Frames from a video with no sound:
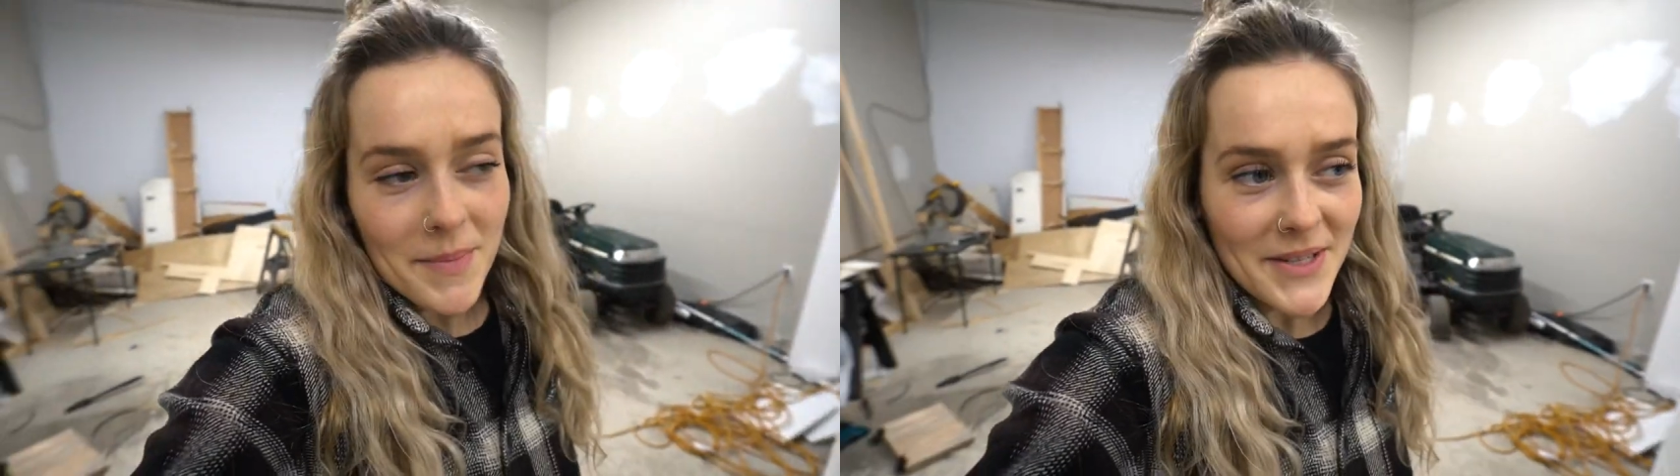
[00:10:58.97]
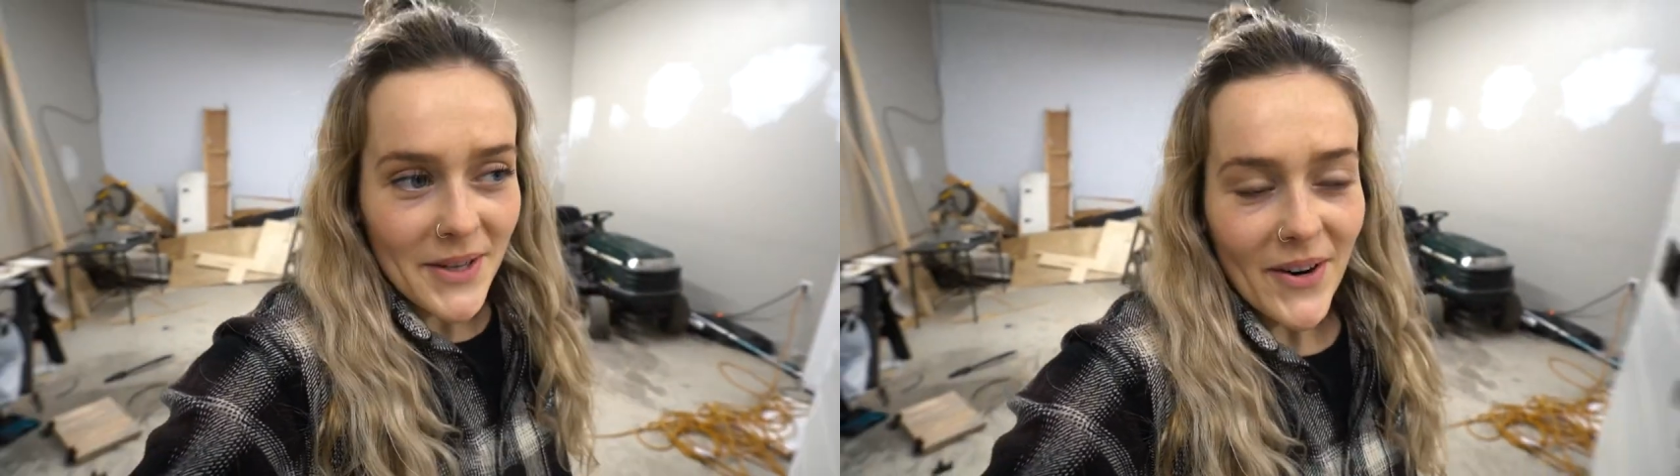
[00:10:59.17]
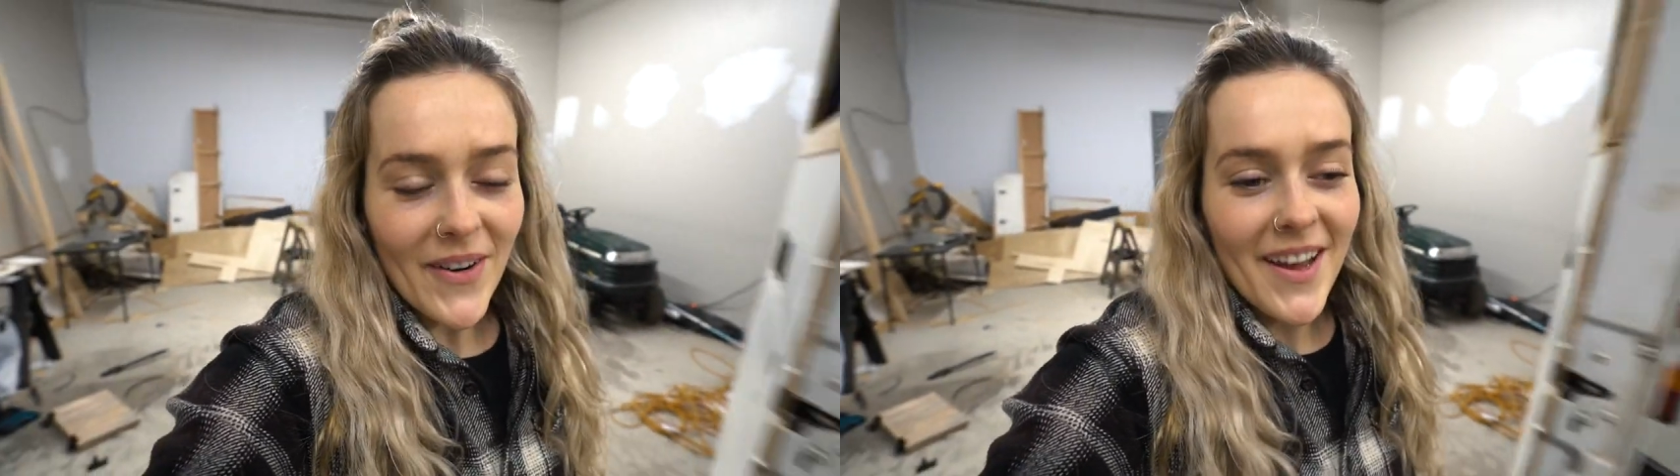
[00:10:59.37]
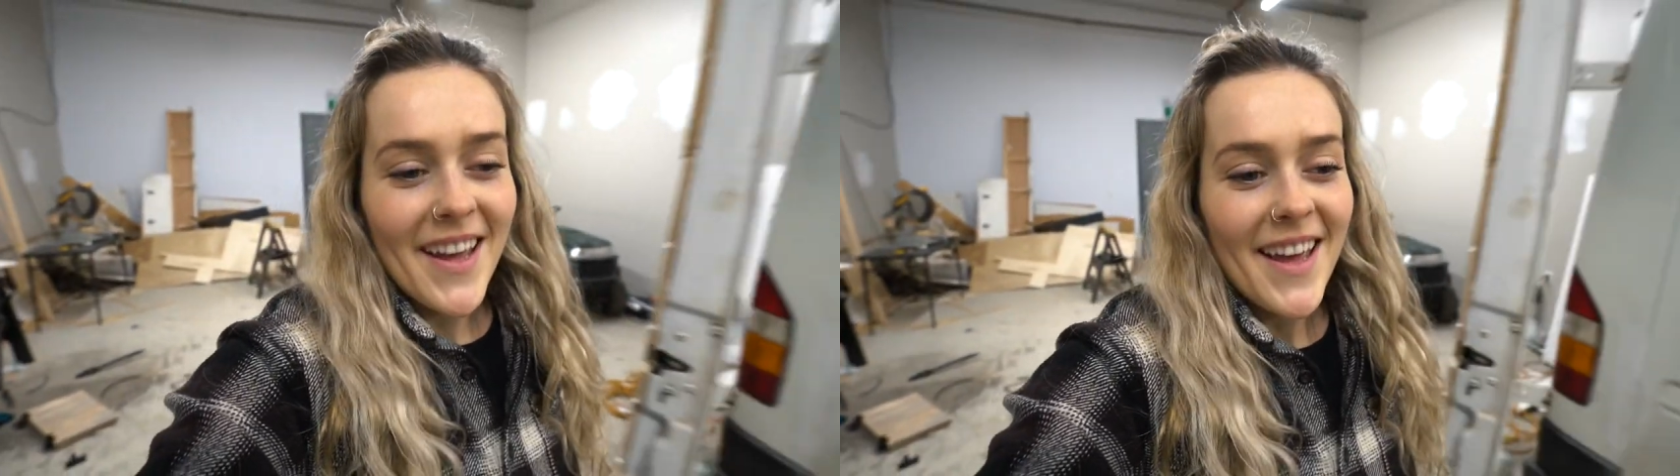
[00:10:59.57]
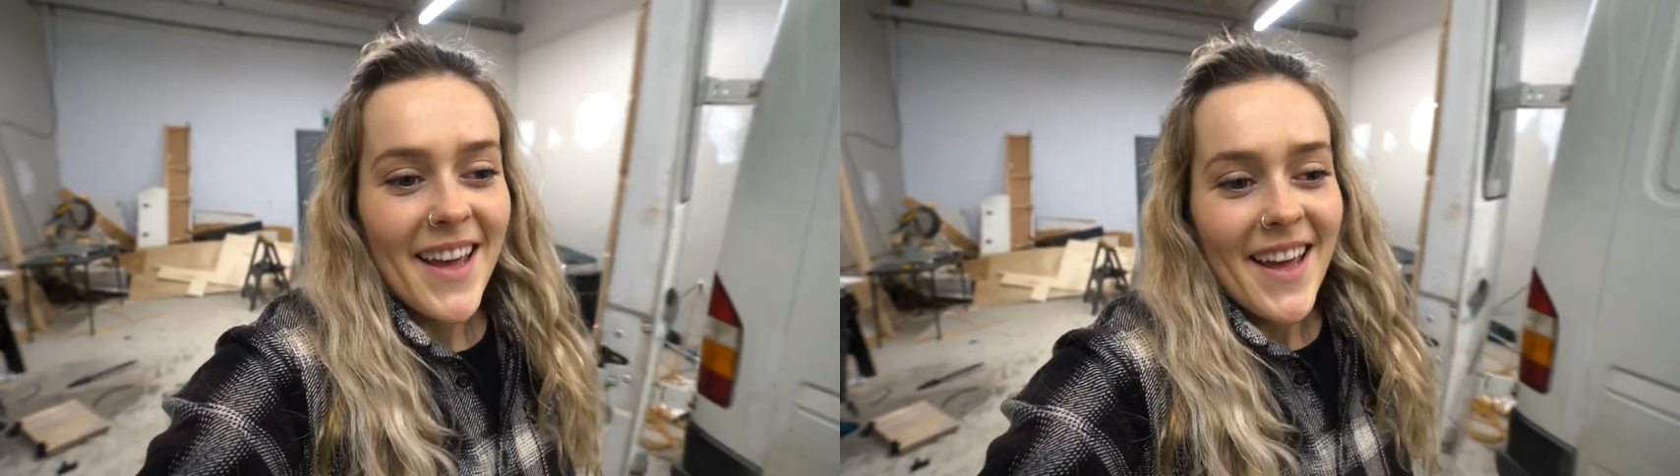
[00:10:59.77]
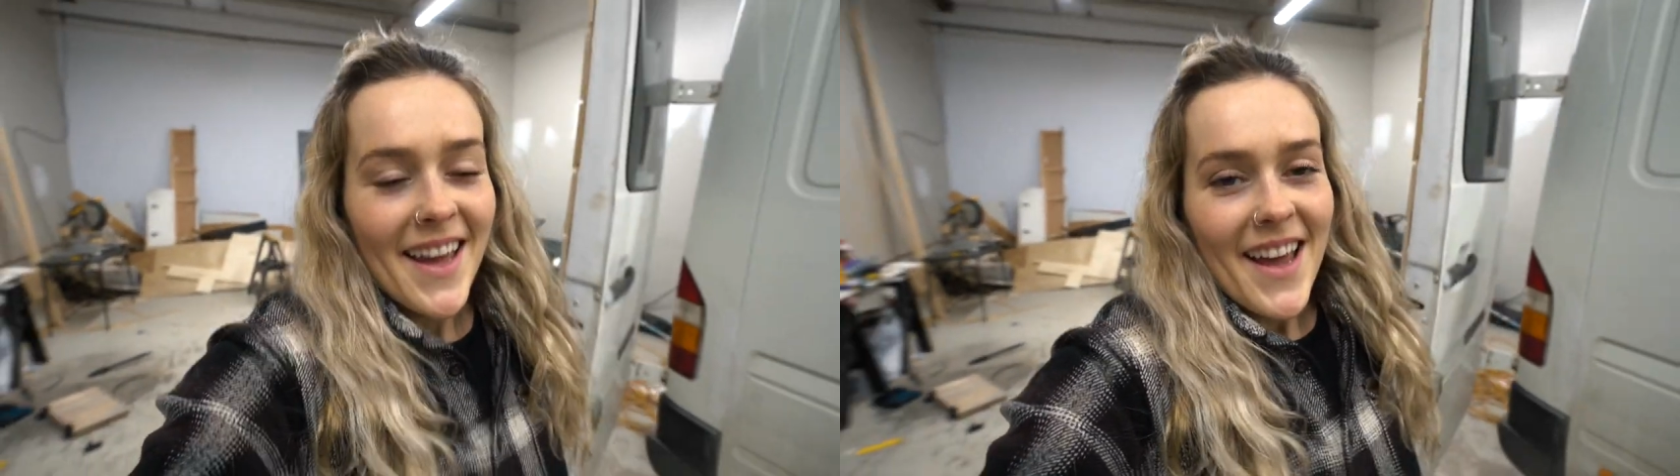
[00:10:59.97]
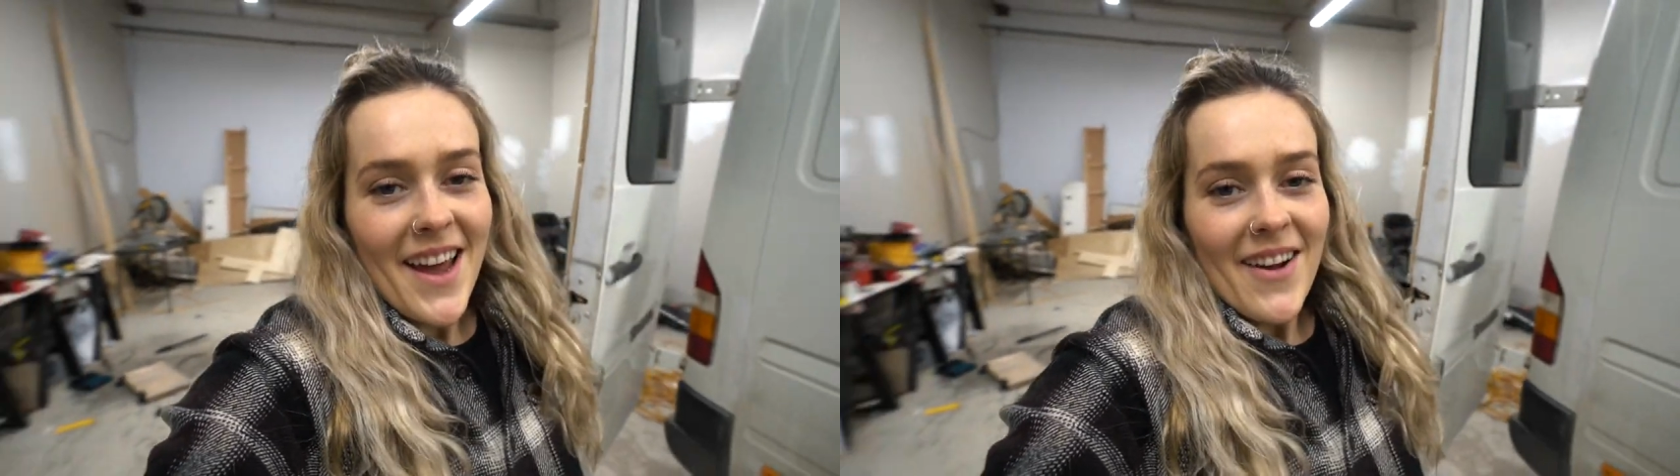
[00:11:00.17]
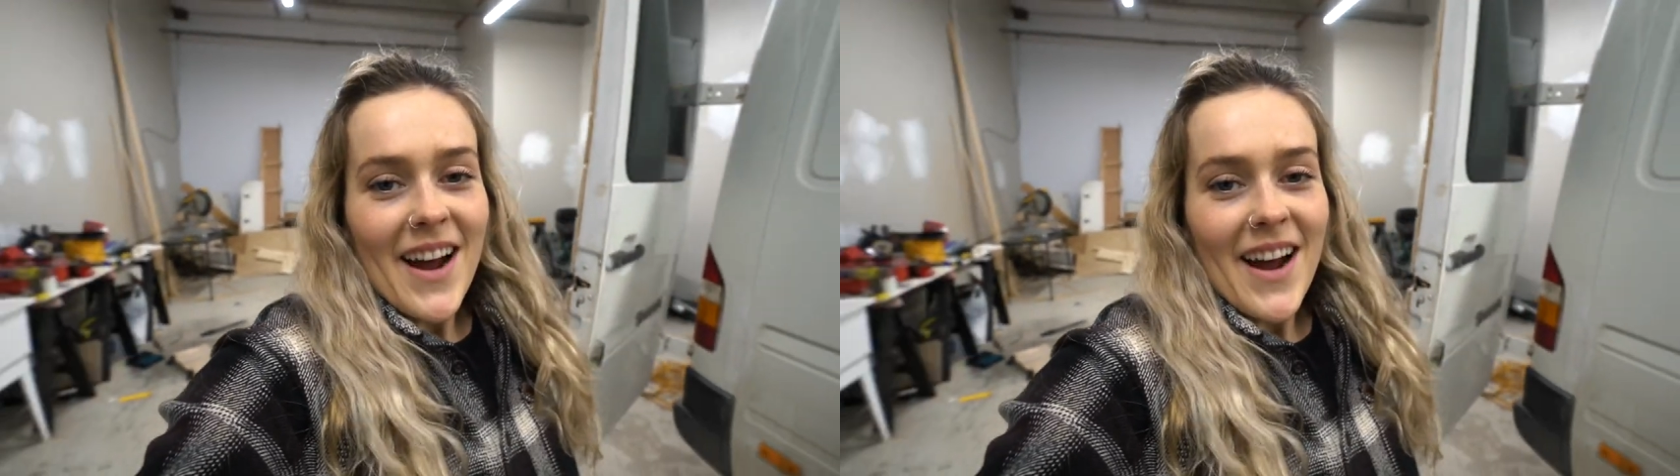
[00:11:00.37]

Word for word: So we're